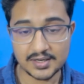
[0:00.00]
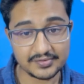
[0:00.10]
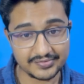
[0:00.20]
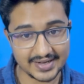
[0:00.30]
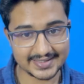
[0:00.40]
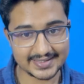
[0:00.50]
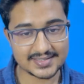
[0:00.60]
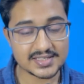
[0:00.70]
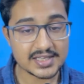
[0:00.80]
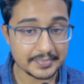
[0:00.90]

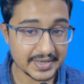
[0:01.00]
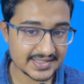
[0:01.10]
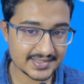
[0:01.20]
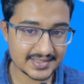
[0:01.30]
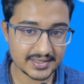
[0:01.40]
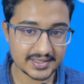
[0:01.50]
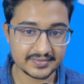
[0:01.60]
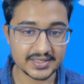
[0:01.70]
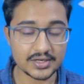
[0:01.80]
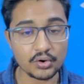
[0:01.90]
Vectors, images are
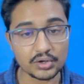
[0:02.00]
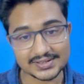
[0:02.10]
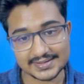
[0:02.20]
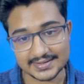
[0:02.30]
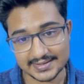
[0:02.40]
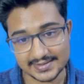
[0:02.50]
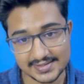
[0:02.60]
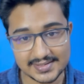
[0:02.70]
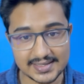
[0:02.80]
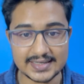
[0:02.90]
given or the
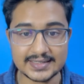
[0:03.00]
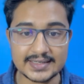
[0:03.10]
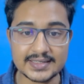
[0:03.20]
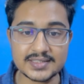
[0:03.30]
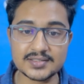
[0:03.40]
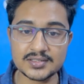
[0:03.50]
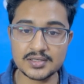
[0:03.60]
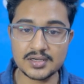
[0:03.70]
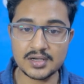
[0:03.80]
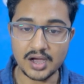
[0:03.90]
disease entities
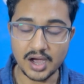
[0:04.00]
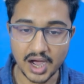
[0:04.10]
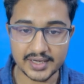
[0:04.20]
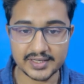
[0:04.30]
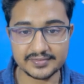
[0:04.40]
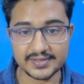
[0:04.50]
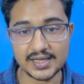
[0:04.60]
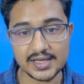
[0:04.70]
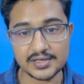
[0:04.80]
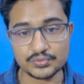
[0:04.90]
are given
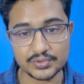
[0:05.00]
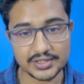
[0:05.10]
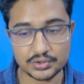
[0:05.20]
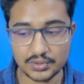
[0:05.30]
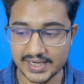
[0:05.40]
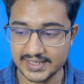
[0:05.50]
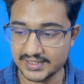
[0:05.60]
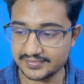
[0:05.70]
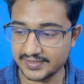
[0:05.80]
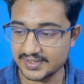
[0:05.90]
and you need to
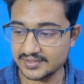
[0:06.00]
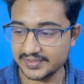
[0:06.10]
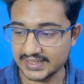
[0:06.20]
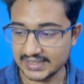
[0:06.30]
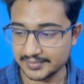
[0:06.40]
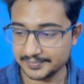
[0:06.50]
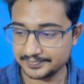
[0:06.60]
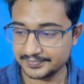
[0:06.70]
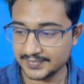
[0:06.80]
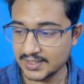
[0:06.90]
identify the vector.
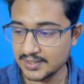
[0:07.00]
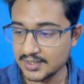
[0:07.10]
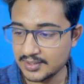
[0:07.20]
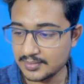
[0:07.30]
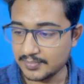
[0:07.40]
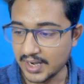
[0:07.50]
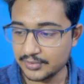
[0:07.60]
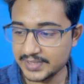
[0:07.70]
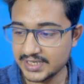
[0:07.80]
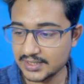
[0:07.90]

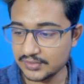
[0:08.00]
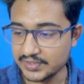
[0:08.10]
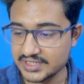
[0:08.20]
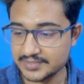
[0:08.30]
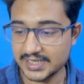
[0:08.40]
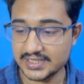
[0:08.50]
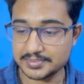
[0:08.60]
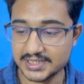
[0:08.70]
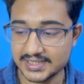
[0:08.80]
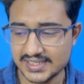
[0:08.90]
Biomedical waste
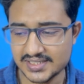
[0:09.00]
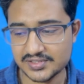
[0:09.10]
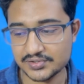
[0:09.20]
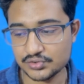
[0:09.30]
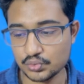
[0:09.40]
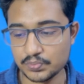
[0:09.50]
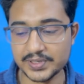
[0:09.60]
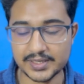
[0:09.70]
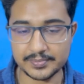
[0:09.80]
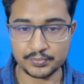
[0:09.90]
management is
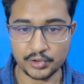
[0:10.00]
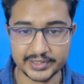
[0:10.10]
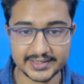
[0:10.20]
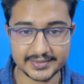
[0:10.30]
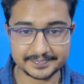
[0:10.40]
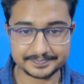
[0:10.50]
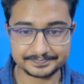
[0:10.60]
super important.